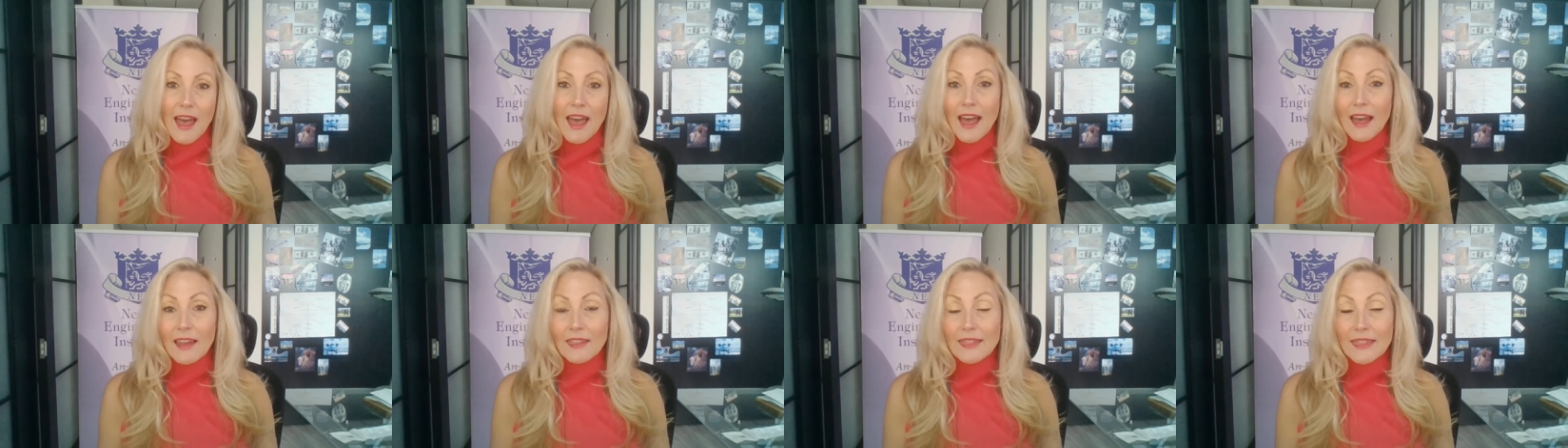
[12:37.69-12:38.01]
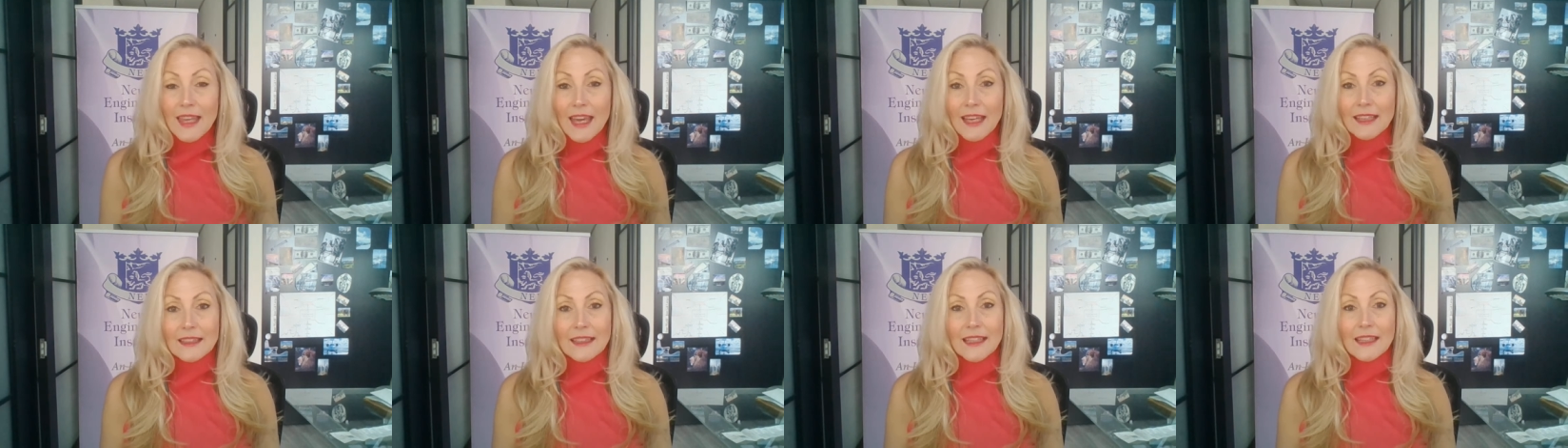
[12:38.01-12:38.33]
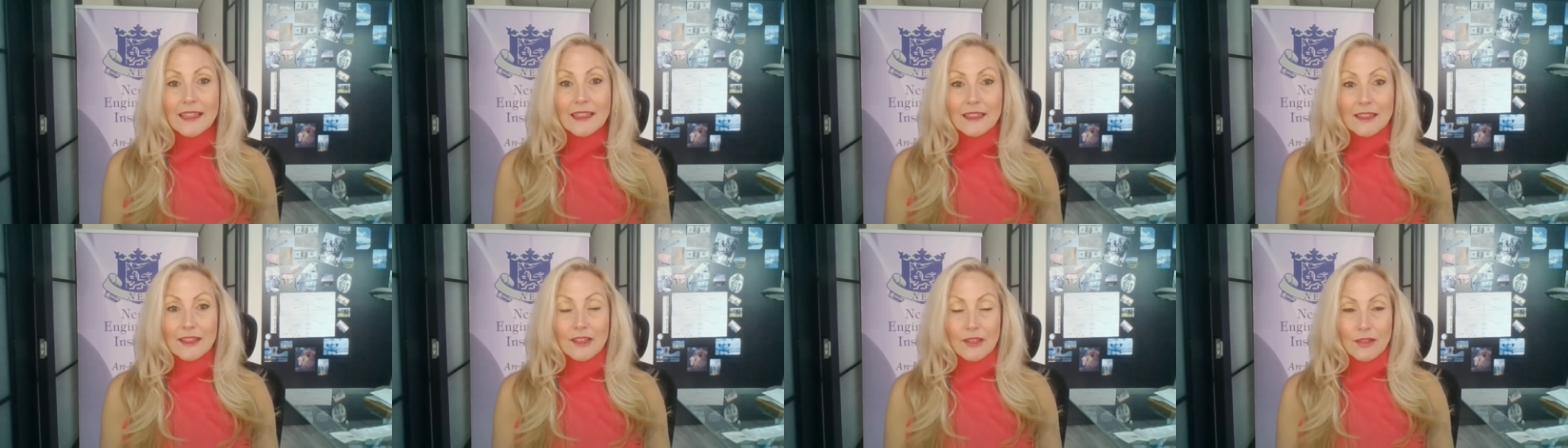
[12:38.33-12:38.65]
and then
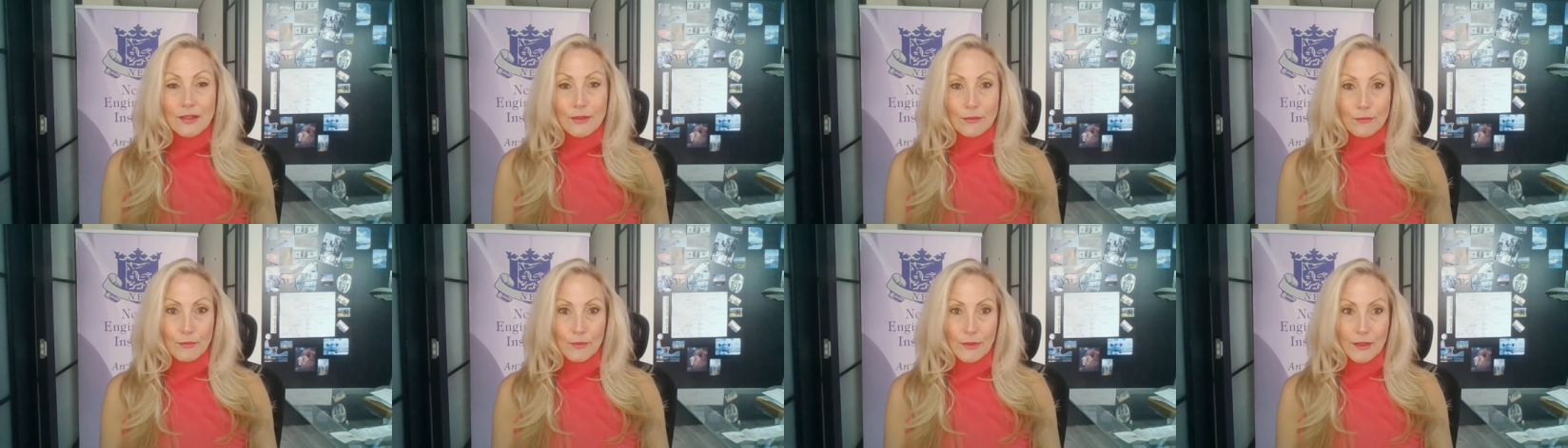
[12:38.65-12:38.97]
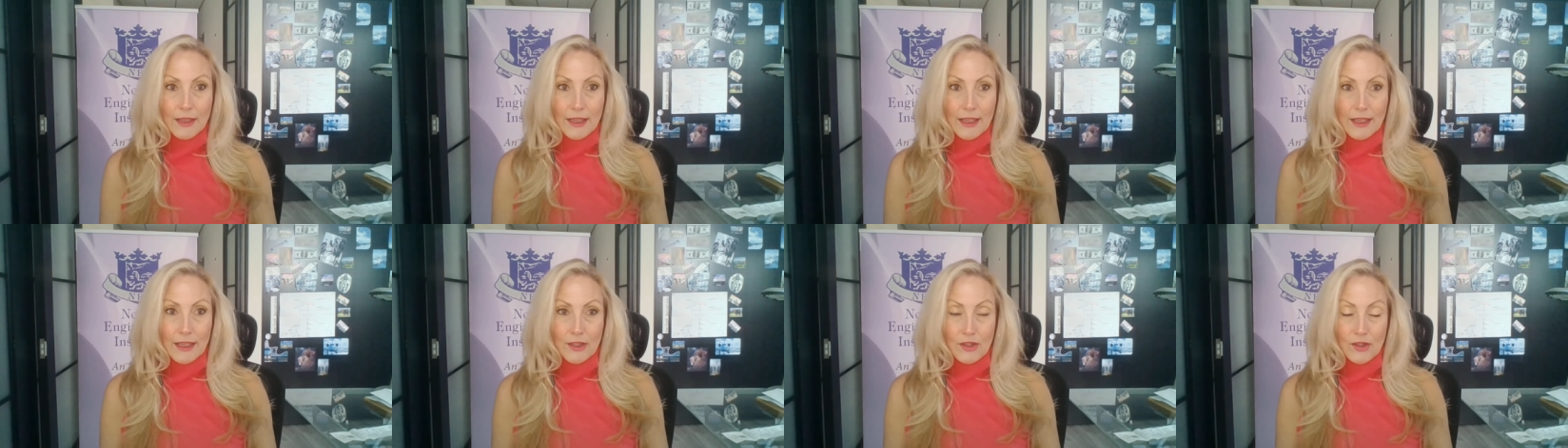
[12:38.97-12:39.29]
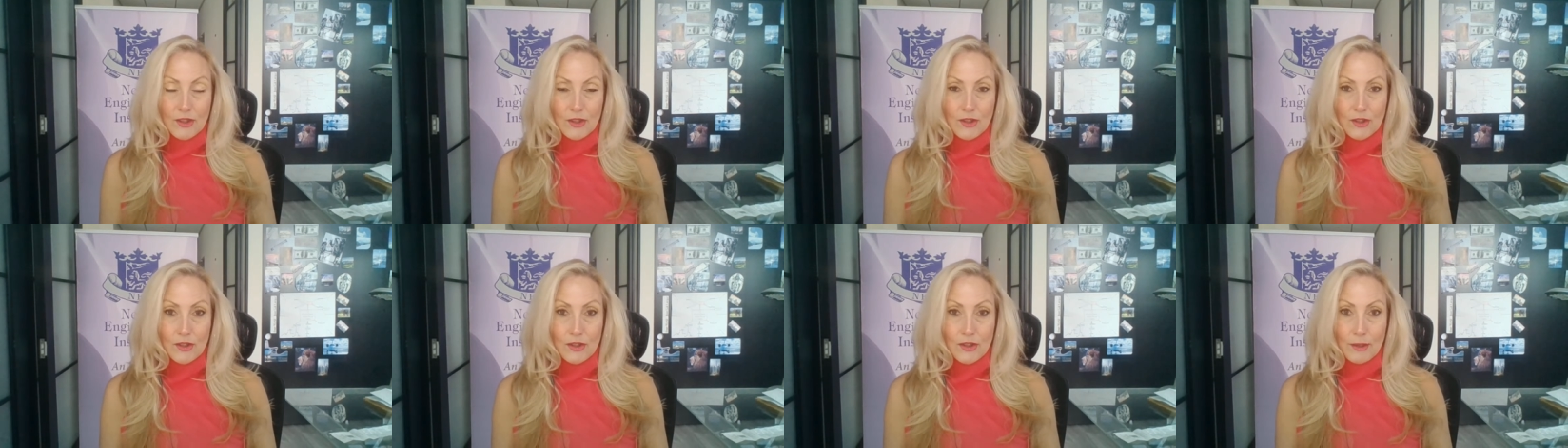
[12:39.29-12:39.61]
get into
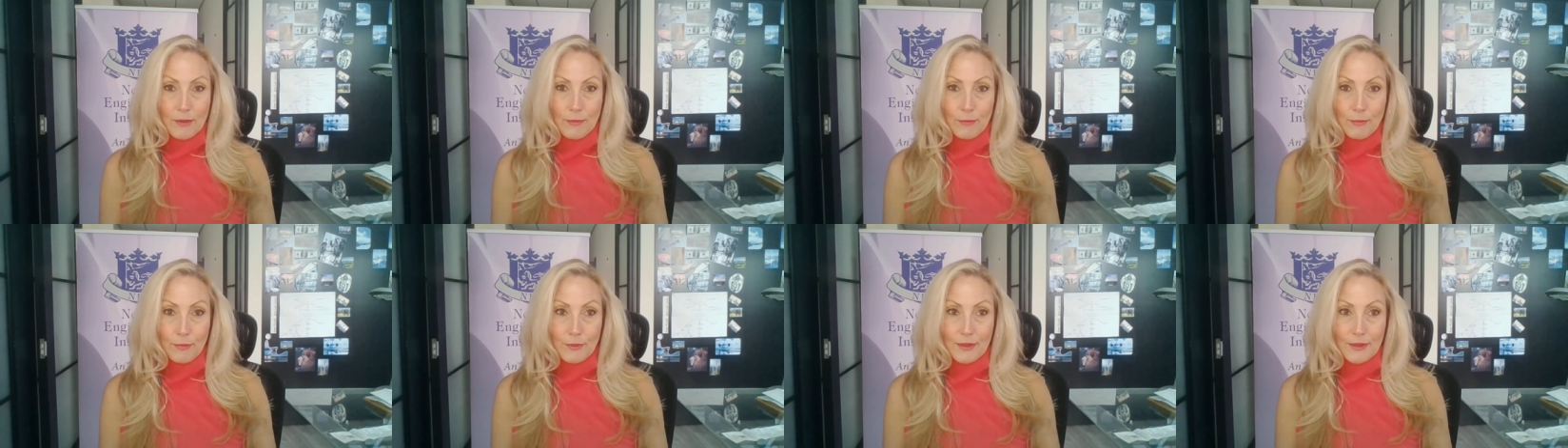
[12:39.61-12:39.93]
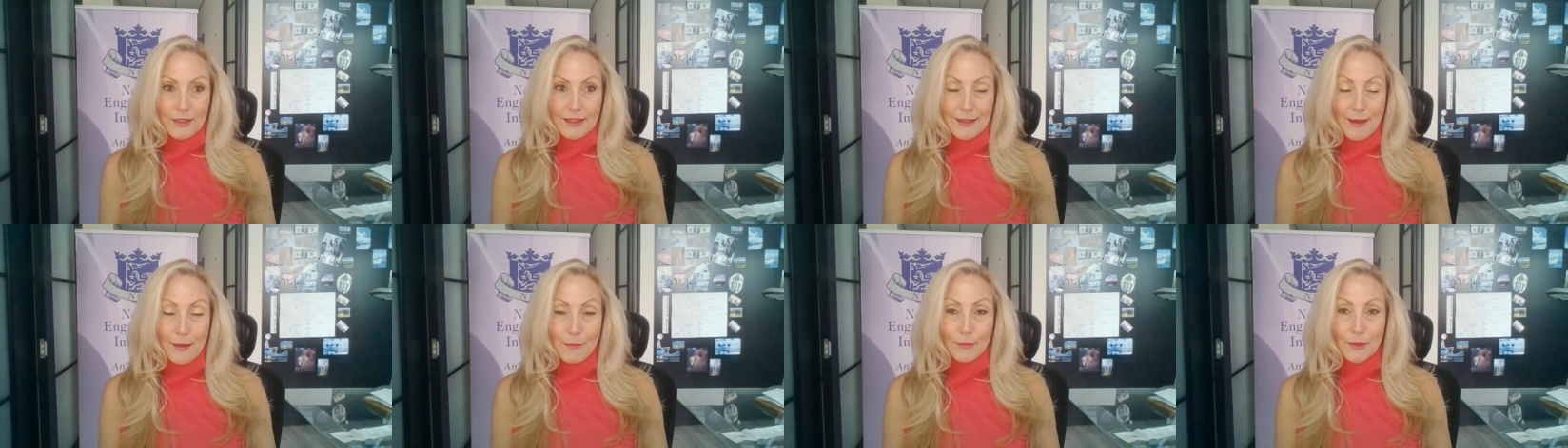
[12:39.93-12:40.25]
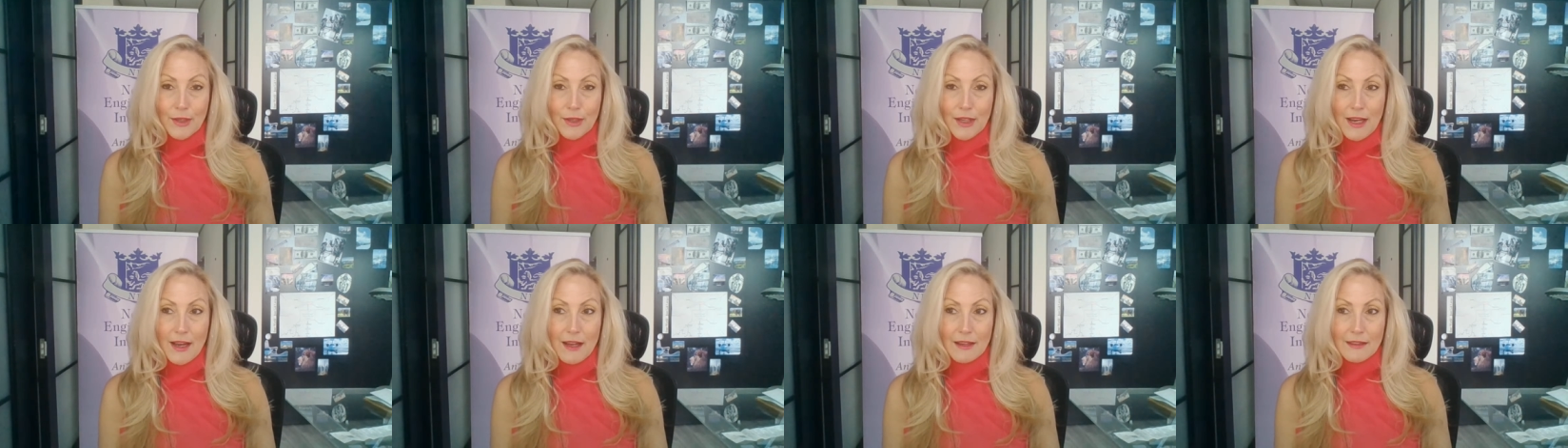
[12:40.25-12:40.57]
relationship with
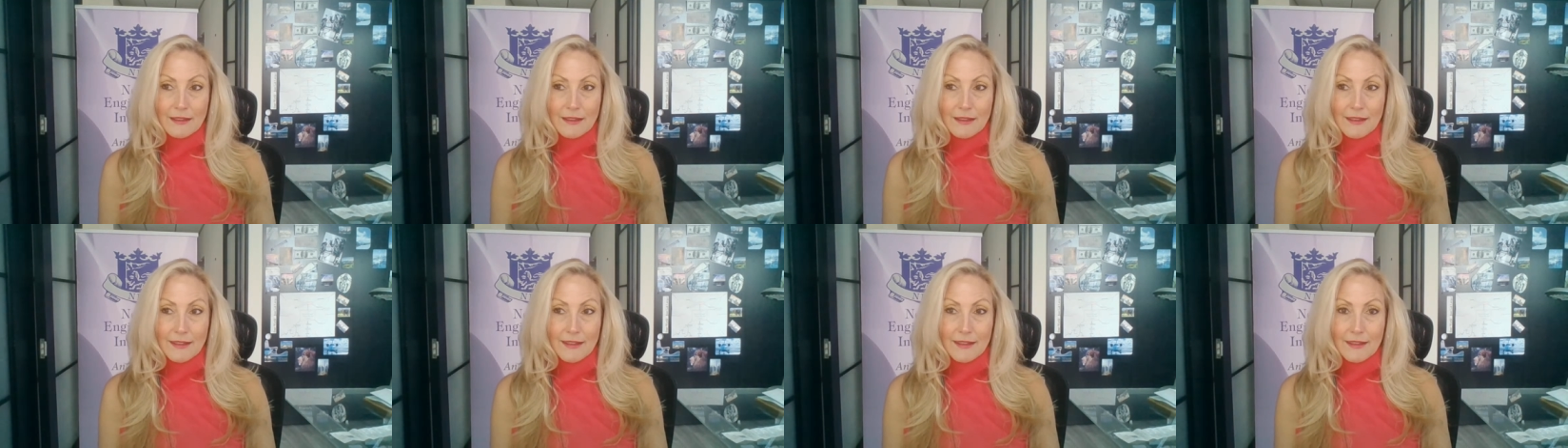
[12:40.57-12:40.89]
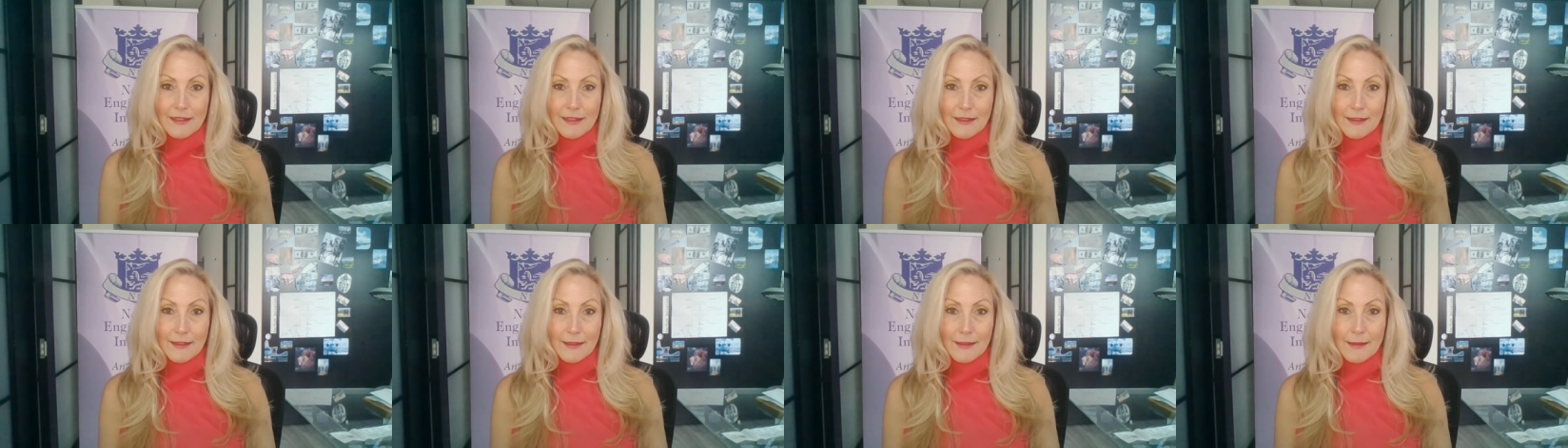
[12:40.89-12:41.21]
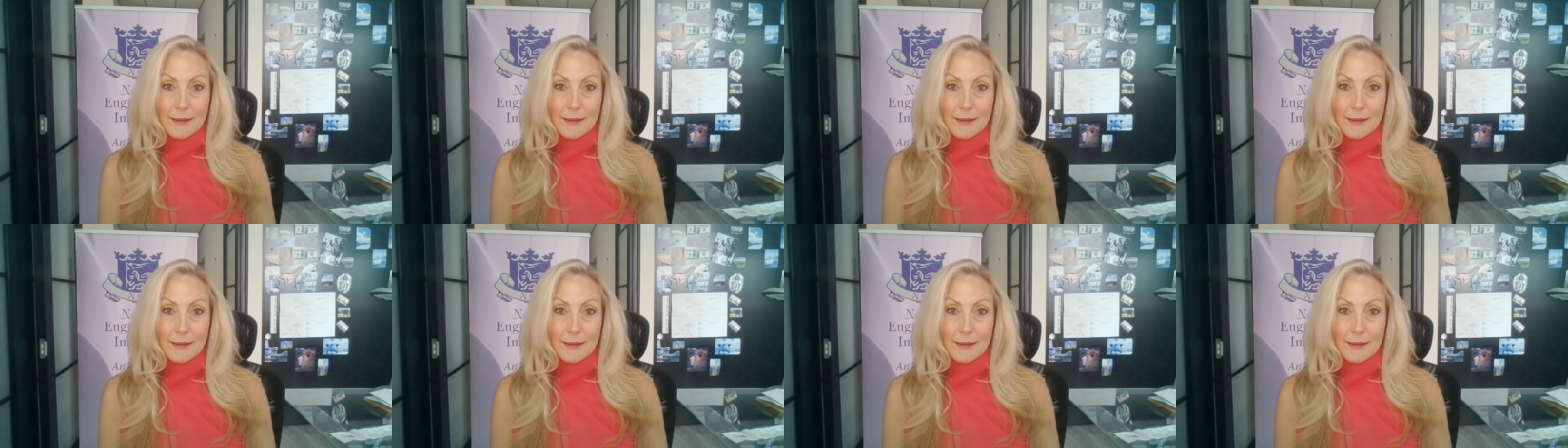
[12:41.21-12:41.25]
someone else.